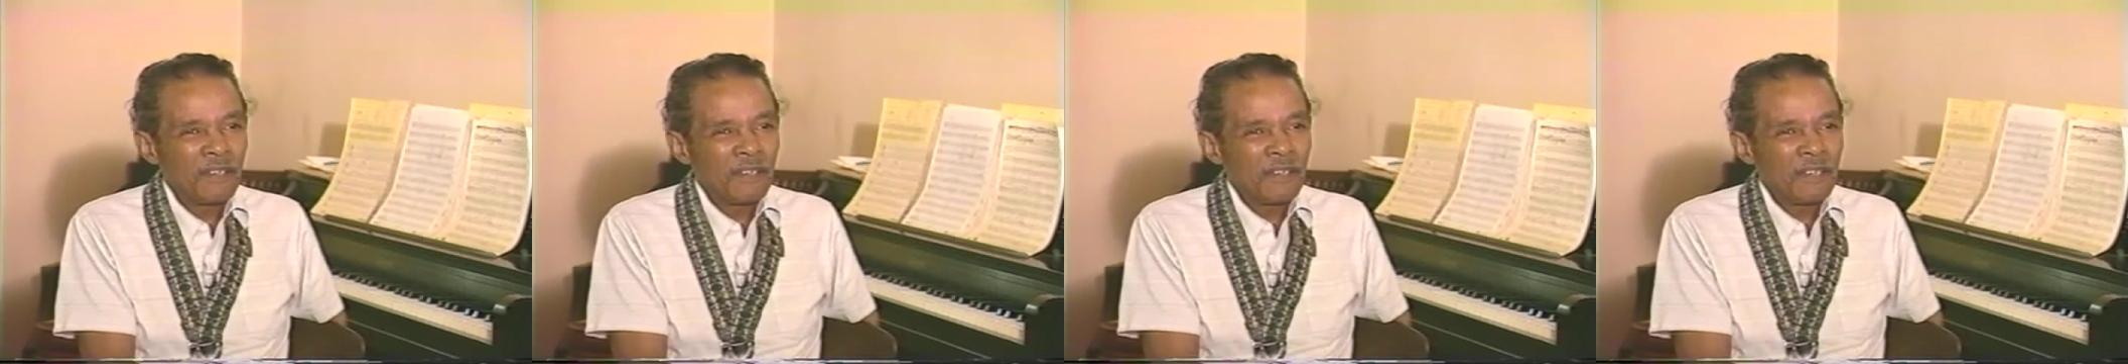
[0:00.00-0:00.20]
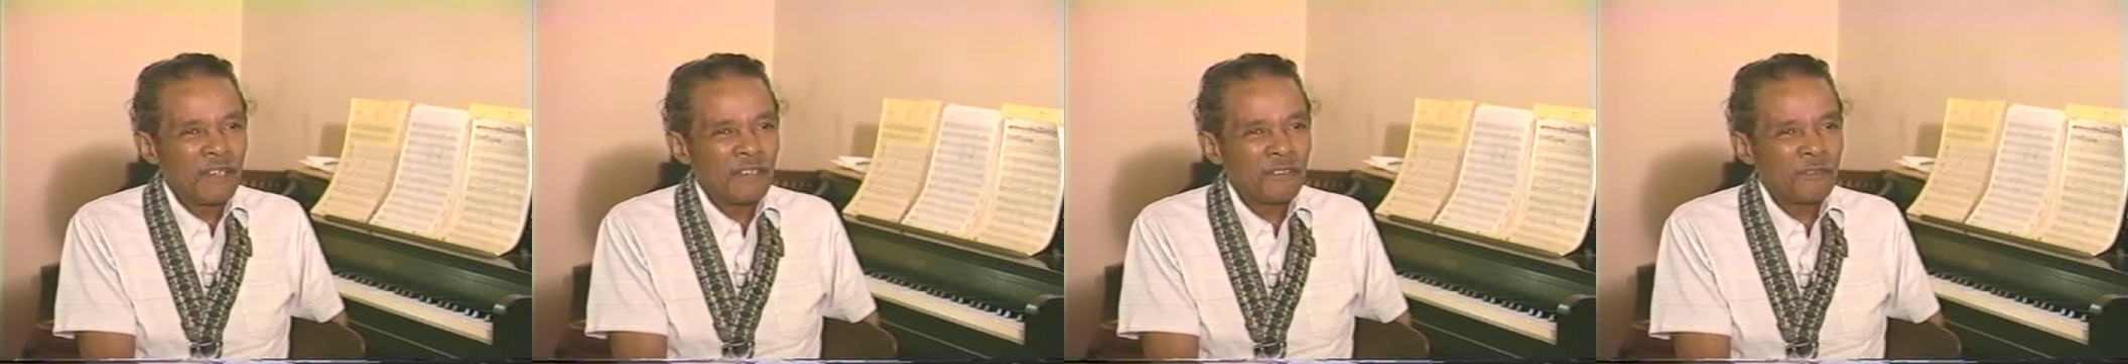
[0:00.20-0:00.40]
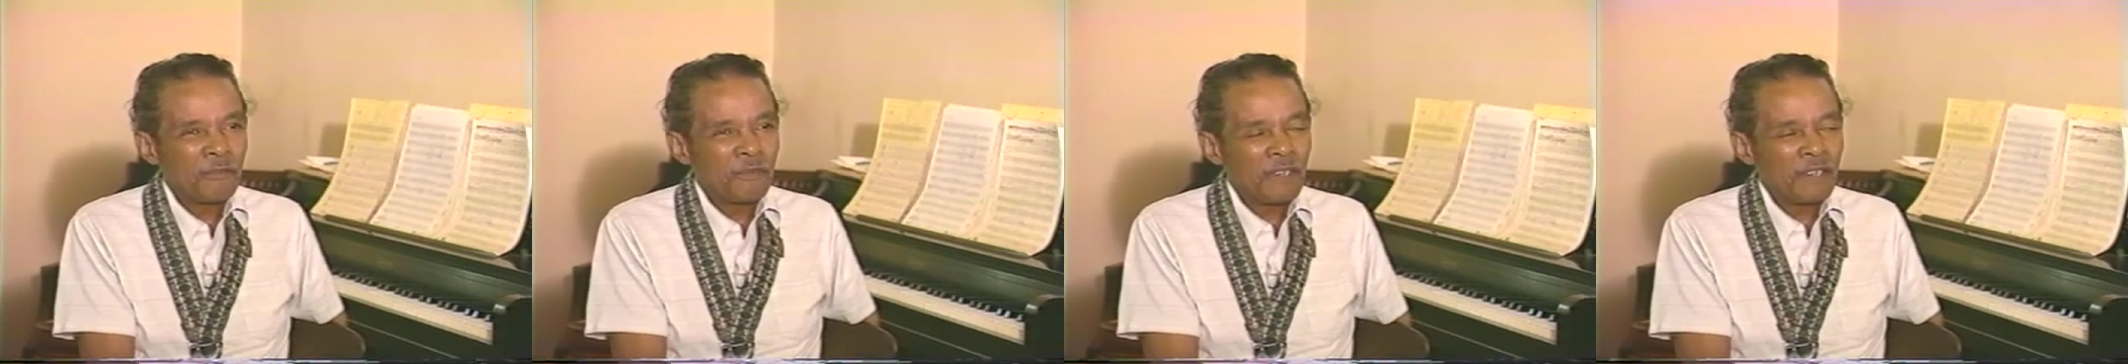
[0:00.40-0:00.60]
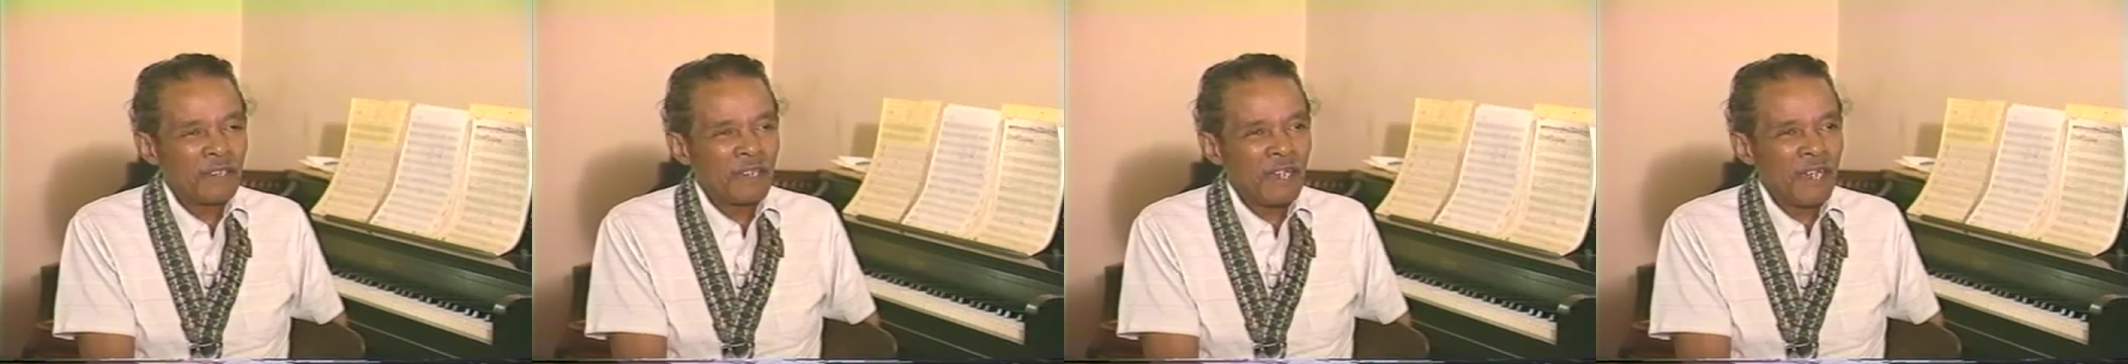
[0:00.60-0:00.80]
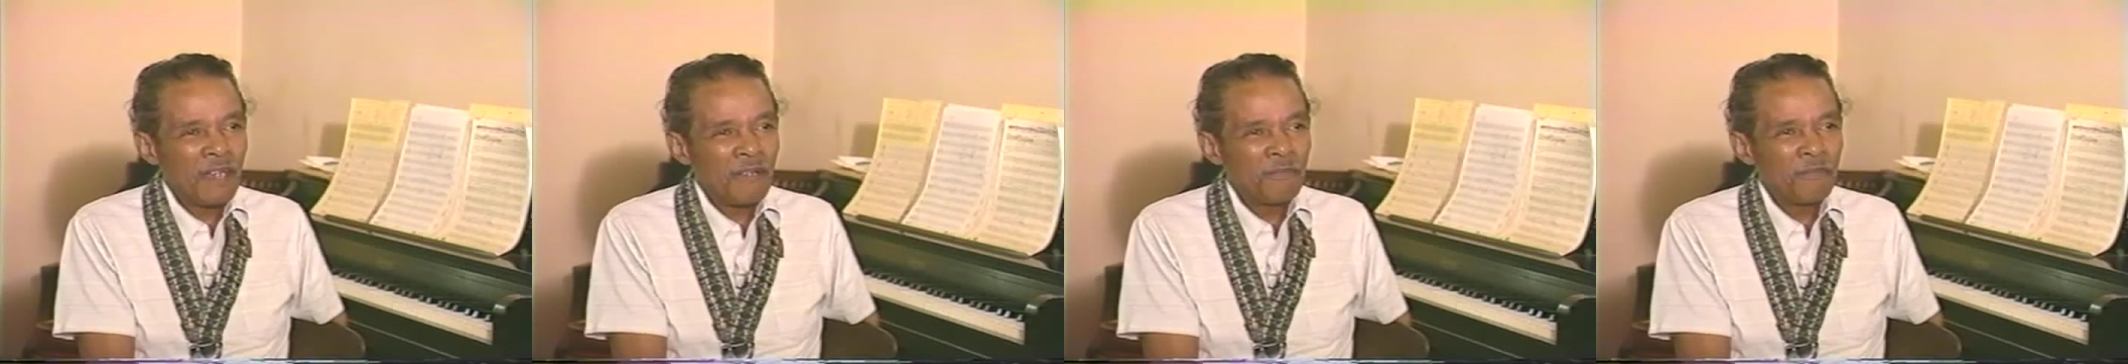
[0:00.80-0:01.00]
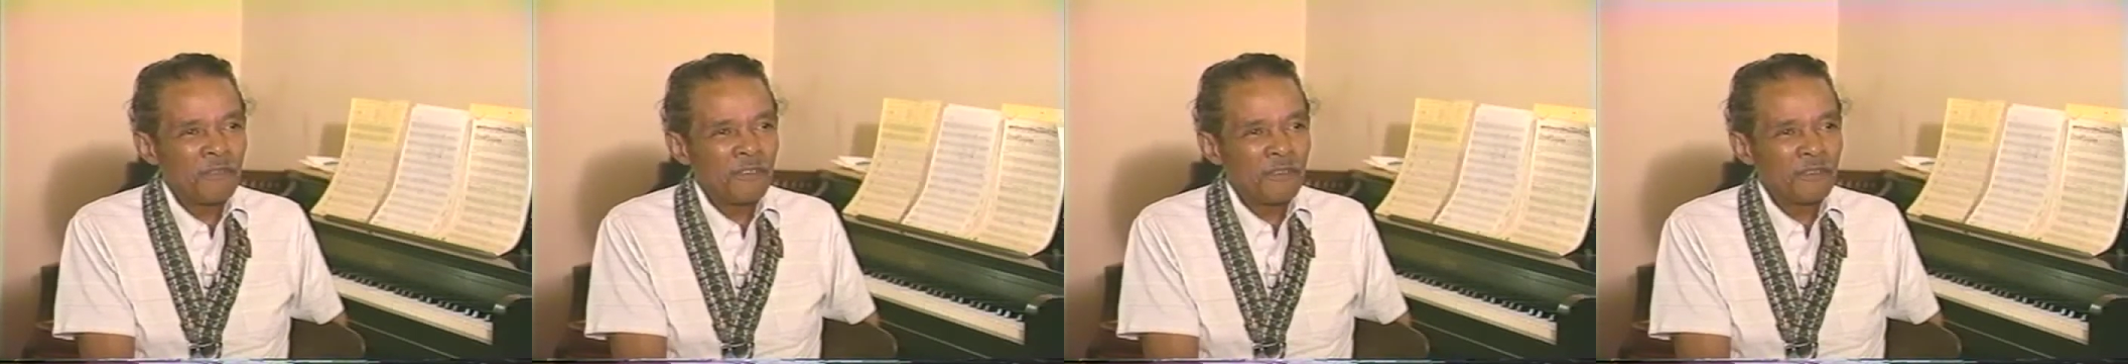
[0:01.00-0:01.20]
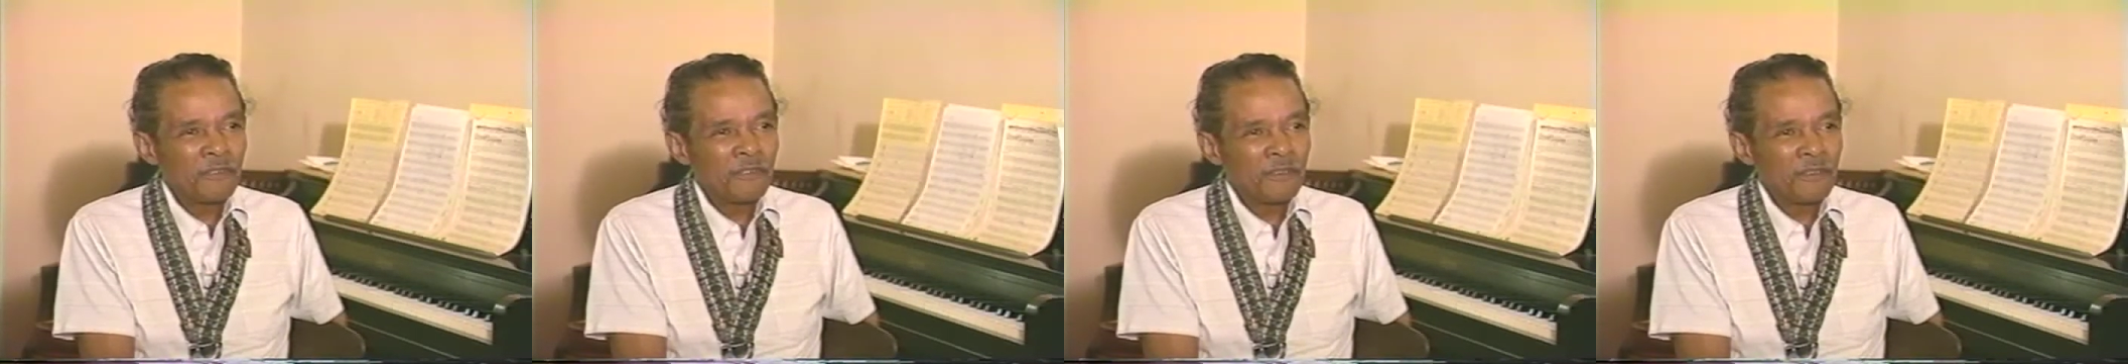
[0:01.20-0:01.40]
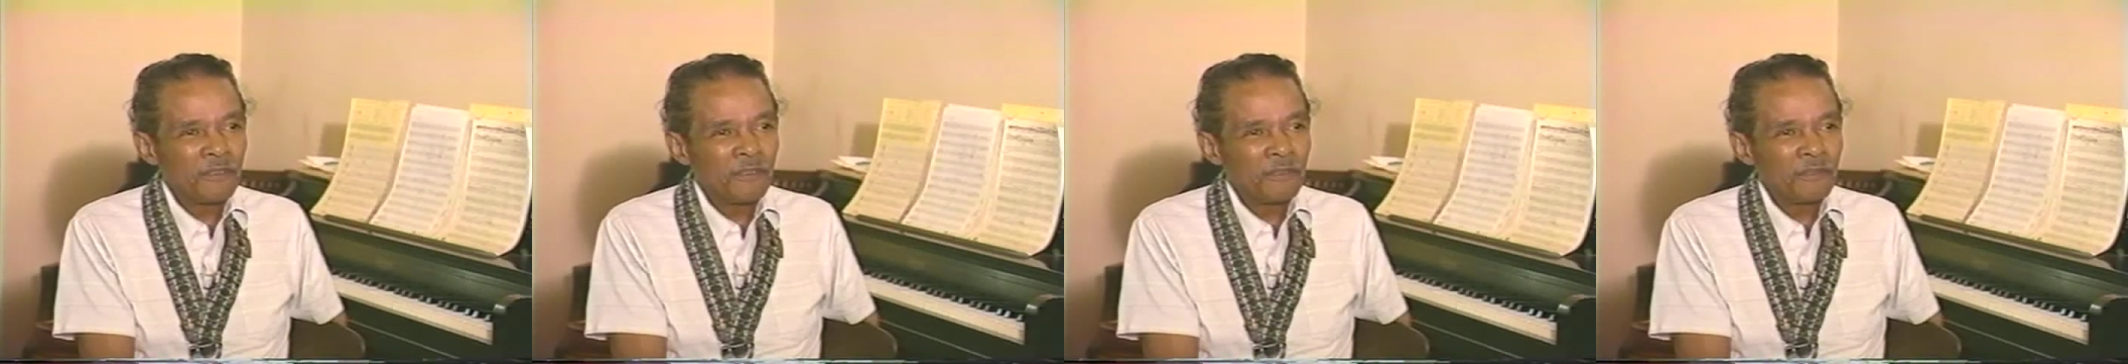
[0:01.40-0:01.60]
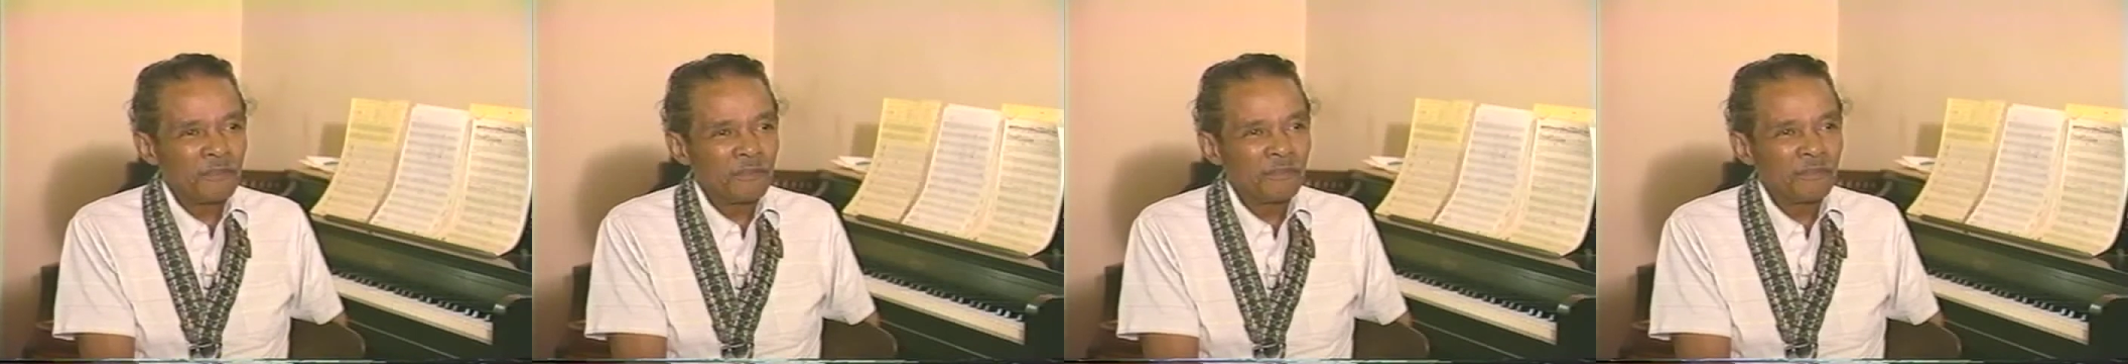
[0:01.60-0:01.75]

that's the way the guy feels, you know.